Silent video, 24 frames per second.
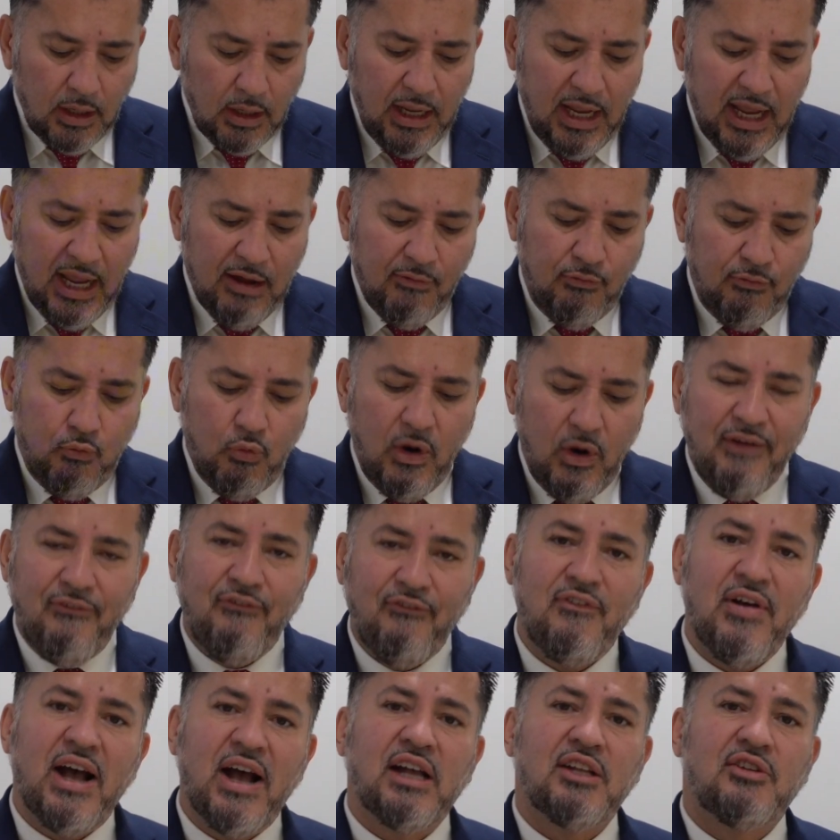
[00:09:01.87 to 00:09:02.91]
If we
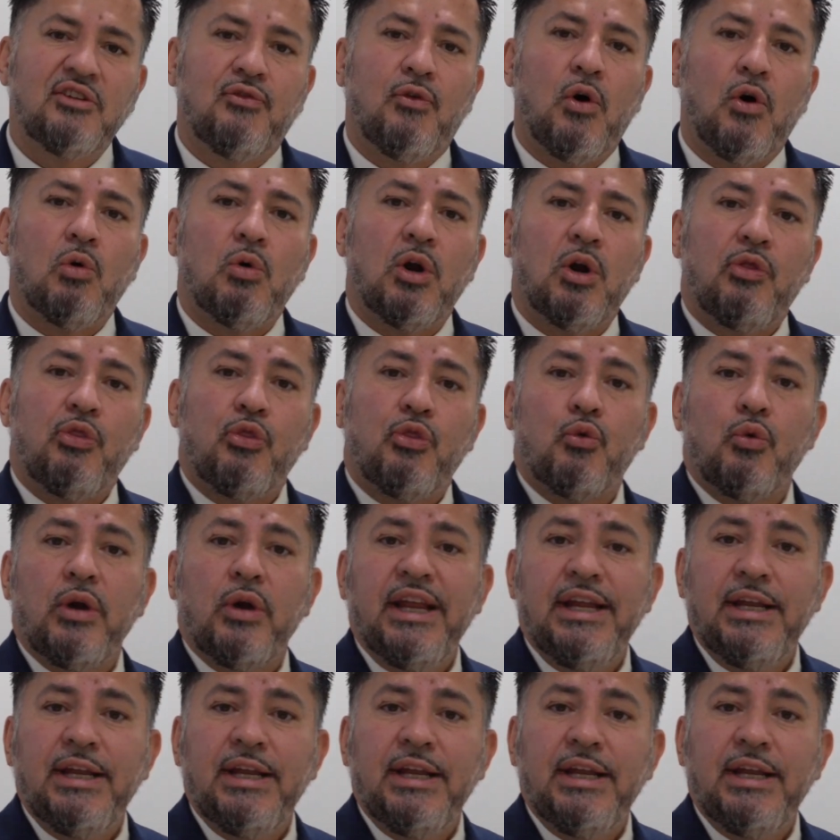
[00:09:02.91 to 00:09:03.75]
fast forward 3